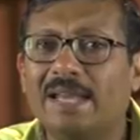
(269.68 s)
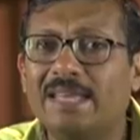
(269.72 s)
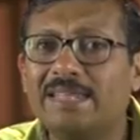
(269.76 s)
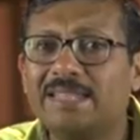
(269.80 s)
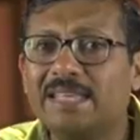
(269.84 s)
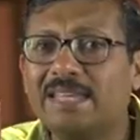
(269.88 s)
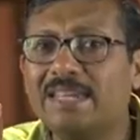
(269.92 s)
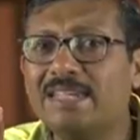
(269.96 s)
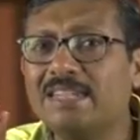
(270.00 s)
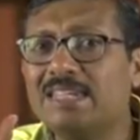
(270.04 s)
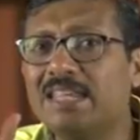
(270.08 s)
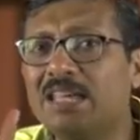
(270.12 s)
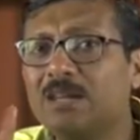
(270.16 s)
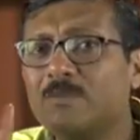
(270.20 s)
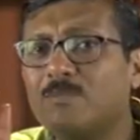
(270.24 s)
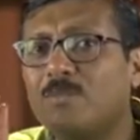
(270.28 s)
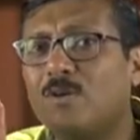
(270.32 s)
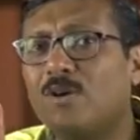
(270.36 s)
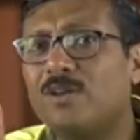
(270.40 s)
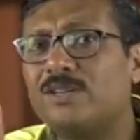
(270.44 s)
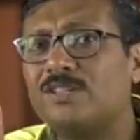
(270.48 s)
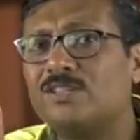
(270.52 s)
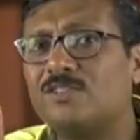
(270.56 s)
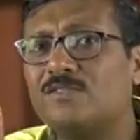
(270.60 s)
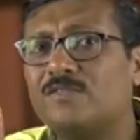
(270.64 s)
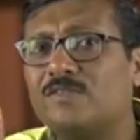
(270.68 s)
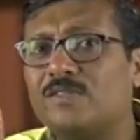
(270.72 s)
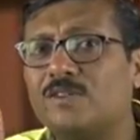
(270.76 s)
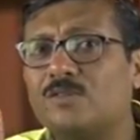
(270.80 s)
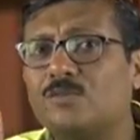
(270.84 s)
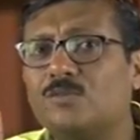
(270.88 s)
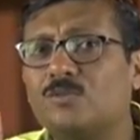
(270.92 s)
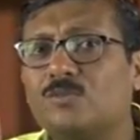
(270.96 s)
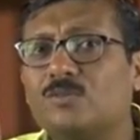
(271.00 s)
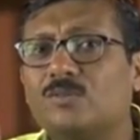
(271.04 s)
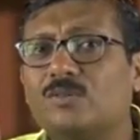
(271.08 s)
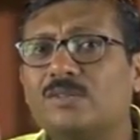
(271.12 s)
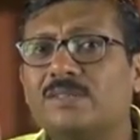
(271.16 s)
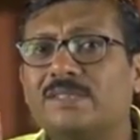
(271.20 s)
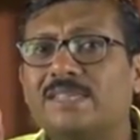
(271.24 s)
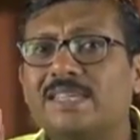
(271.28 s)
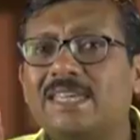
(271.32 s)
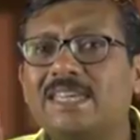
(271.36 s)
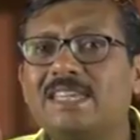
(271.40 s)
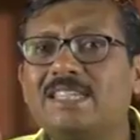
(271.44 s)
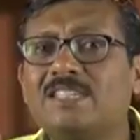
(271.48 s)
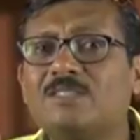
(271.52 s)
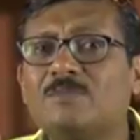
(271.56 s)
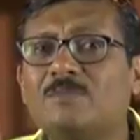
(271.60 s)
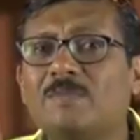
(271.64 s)
In the Indian point of view,
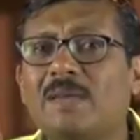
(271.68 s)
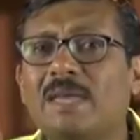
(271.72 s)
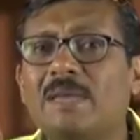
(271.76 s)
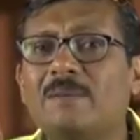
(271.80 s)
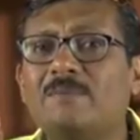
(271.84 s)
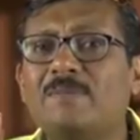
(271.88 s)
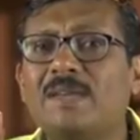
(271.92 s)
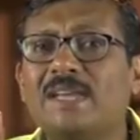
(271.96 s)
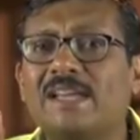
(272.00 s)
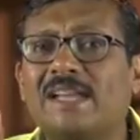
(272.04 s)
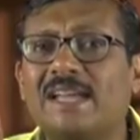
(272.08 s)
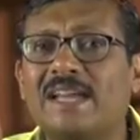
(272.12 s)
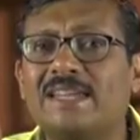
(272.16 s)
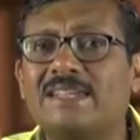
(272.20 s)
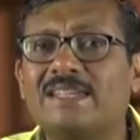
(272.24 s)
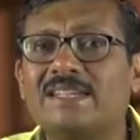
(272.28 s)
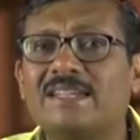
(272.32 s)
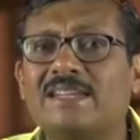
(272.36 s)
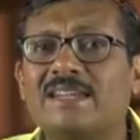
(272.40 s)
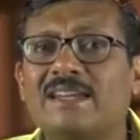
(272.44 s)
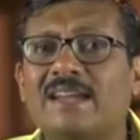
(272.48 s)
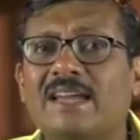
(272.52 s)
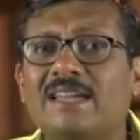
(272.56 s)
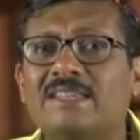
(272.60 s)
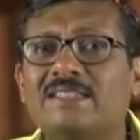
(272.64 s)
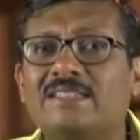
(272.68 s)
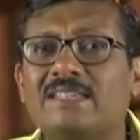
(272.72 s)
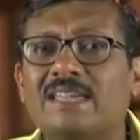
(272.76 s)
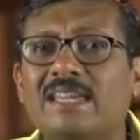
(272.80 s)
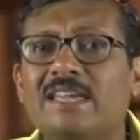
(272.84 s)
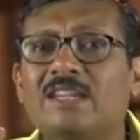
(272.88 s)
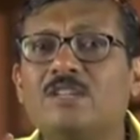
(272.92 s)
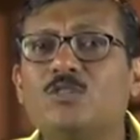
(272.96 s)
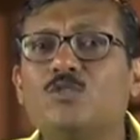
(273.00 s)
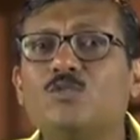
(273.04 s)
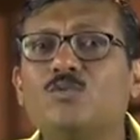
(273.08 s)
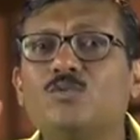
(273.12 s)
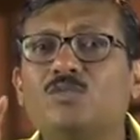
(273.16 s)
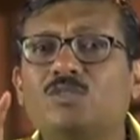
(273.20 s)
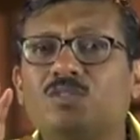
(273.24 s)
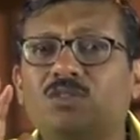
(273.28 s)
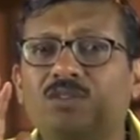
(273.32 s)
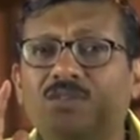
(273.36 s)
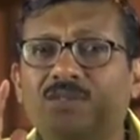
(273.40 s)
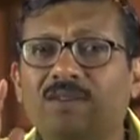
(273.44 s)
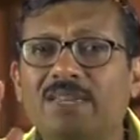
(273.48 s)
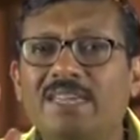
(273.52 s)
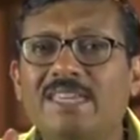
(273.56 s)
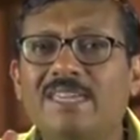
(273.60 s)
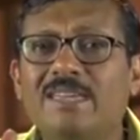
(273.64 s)
these may be categorized into
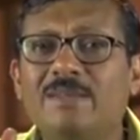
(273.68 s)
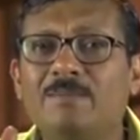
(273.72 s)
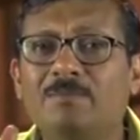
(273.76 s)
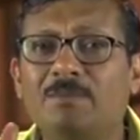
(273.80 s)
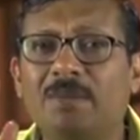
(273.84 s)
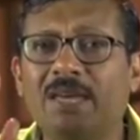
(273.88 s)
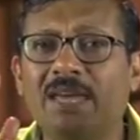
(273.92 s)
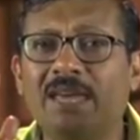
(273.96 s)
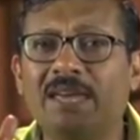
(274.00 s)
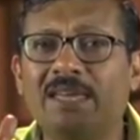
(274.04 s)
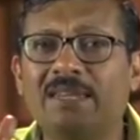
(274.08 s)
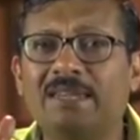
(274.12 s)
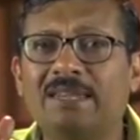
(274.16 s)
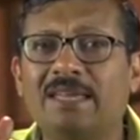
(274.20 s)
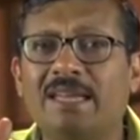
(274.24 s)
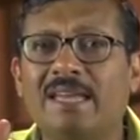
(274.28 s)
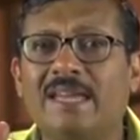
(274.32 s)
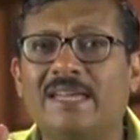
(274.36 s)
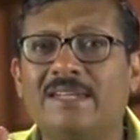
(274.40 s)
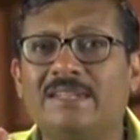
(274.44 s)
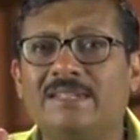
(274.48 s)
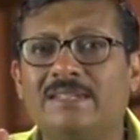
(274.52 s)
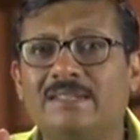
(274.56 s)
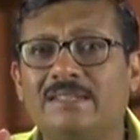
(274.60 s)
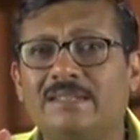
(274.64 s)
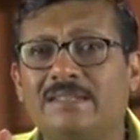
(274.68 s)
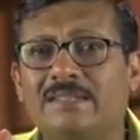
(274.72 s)
three main heads,